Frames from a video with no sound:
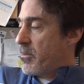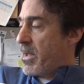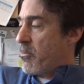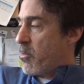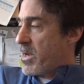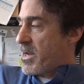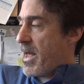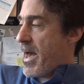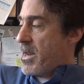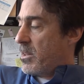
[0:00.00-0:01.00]
and maybe we can
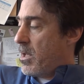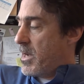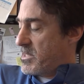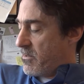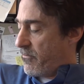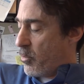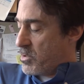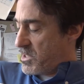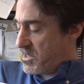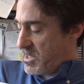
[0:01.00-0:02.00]
analyze the
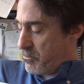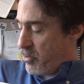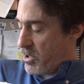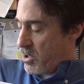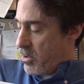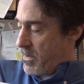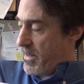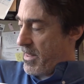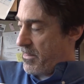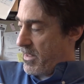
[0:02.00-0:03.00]
forces he's putting
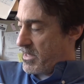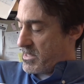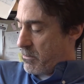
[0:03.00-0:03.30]
on that thing.